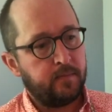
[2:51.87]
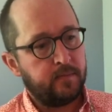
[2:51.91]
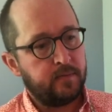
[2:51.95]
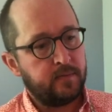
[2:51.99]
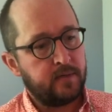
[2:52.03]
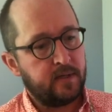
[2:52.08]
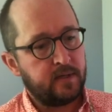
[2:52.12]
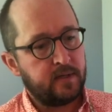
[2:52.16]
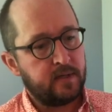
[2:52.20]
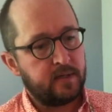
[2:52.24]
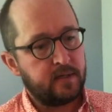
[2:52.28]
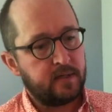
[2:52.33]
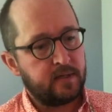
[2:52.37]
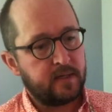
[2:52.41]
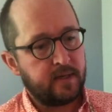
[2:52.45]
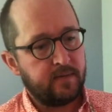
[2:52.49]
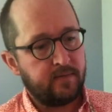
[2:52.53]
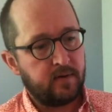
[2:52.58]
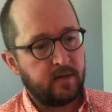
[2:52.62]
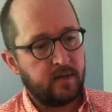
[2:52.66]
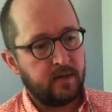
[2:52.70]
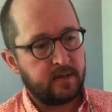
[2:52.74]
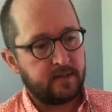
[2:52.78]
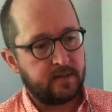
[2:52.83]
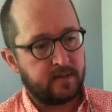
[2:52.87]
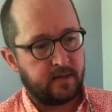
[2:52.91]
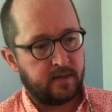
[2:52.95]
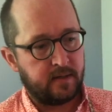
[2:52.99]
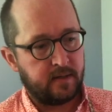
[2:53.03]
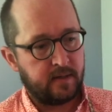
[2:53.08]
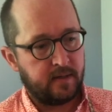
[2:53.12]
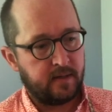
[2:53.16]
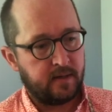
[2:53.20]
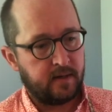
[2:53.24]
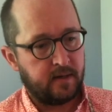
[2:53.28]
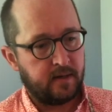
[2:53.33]
Just give it a
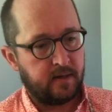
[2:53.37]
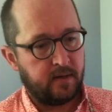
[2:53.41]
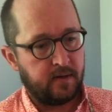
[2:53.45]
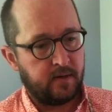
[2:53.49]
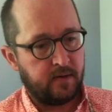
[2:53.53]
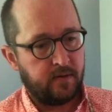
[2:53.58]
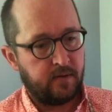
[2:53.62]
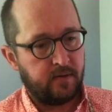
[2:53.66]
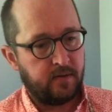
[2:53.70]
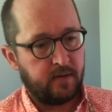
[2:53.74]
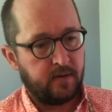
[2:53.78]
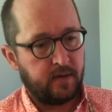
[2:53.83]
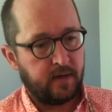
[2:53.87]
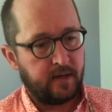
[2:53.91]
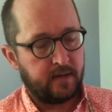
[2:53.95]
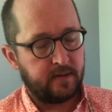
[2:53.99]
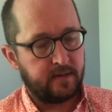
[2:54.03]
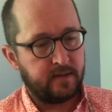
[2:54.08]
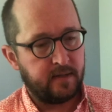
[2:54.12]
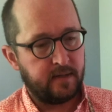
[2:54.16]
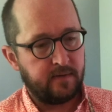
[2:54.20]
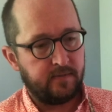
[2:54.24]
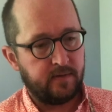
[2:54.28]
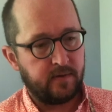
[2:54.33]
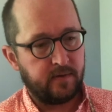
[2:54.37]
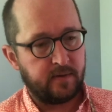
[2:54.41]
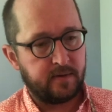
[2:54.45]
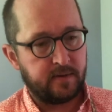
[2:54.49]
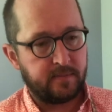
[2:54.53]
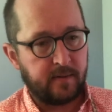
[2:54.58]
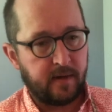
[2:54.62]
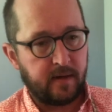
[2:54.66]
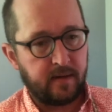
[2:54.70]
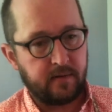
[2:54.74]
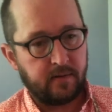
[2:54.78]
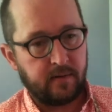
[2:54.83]
listen and see if you can
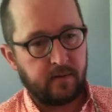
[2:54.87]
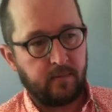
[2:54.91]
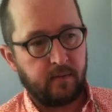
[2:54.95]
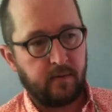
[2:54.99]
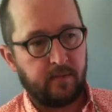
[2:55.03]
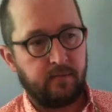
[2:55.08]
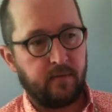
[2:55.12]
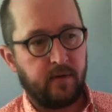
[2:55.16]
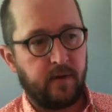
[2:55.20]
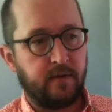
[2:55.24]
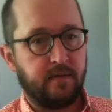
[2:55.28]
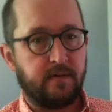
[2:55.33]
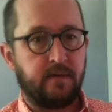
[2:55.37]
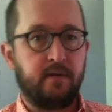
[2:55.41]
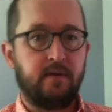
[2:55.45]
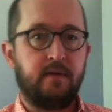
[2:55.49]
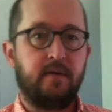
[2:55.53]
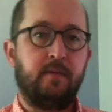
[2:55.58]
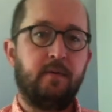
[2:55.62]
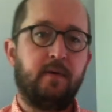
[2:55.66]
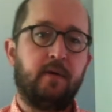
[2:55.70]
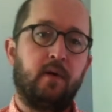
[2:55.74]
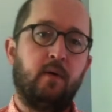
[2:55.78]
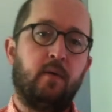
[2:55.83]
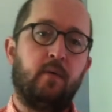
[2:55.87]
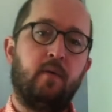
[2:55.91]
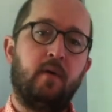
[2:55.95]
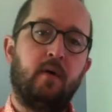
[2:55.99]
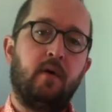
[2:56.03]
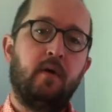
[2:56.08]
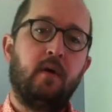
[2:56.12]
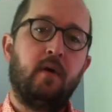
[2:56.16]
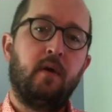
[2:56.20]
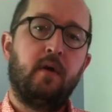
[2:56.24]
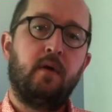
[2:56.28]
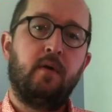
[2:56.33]
spot the 3 phrases. Here we go. 1,
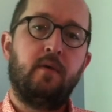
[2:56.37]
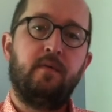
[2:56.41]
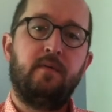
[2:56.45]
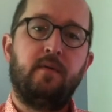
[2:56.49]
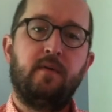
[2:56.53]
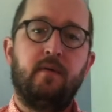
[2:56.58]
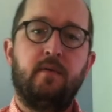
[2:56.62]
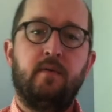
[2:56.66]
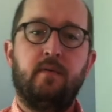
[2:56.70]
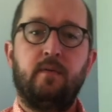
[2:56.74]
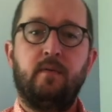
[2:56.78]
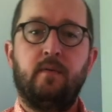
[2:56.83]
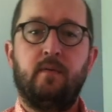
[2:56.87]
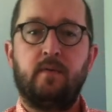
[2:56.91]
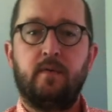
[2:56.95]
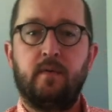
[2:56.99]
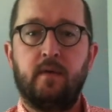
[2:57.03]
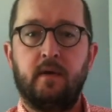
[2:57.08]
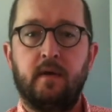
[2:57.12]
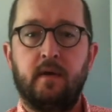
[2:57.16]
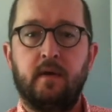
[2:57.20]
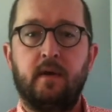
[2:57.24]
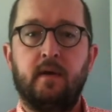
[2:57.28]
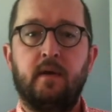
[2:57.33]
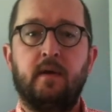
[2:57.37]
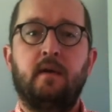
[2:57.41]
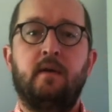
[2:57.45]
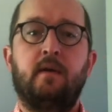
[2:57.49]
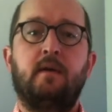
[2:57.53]
2, 3.